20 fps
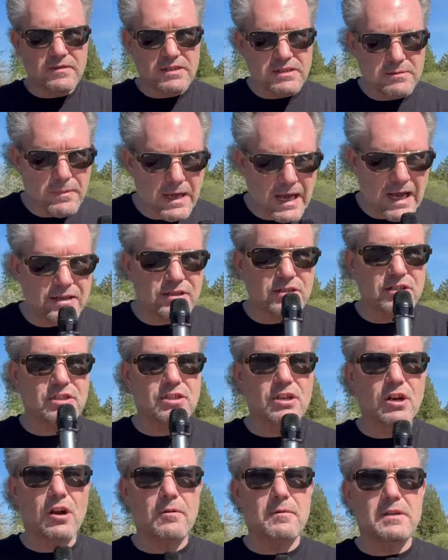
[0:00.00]
this
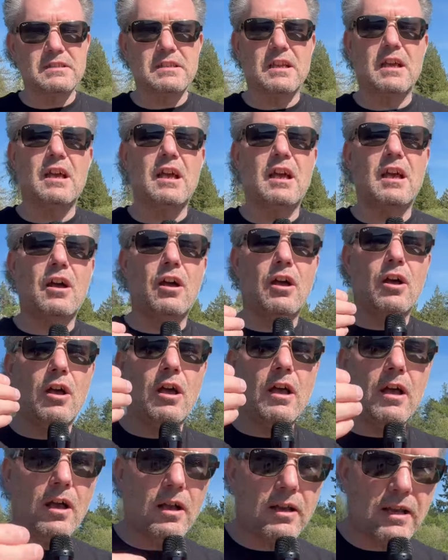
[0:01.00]
magisterium that's
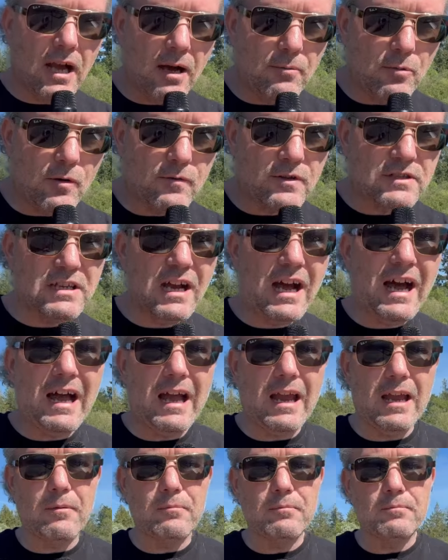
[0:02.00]
come over
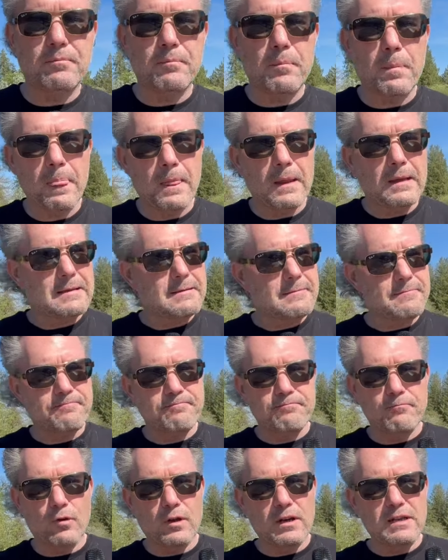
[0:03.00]
time
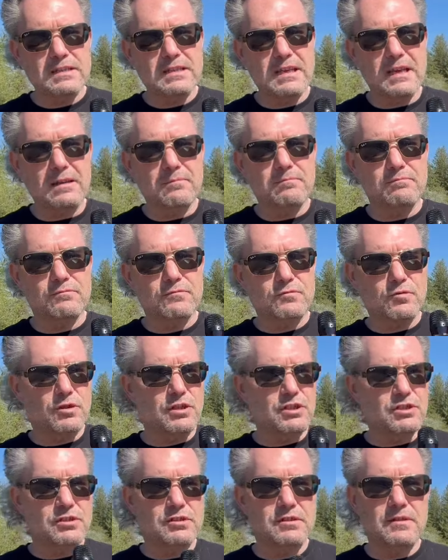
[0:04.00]
what is it?
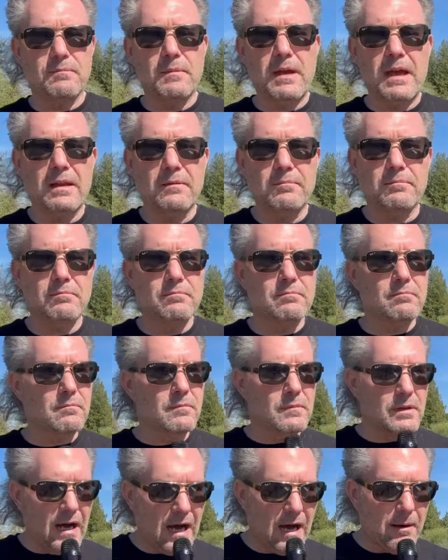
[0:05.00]
Traditions of men,
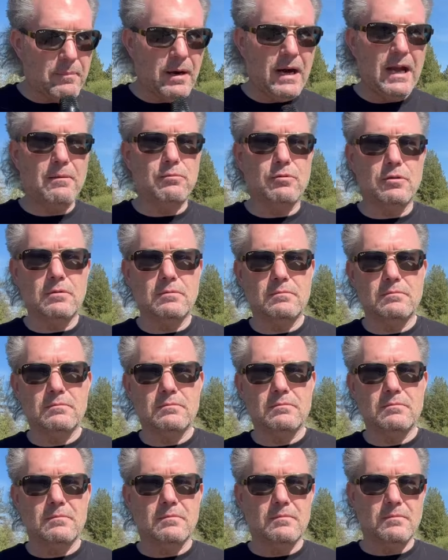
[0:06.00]
not Bible.
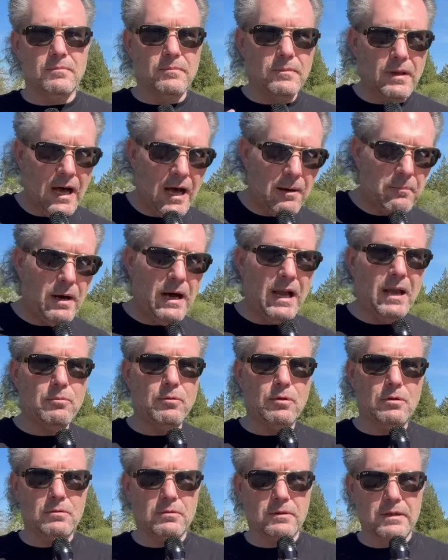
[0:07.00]
Not
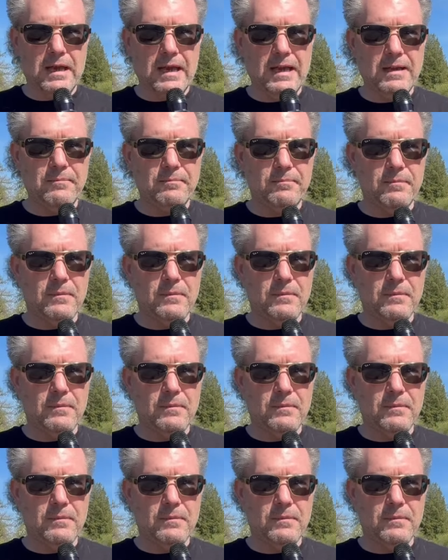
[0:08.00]
Bible, okay?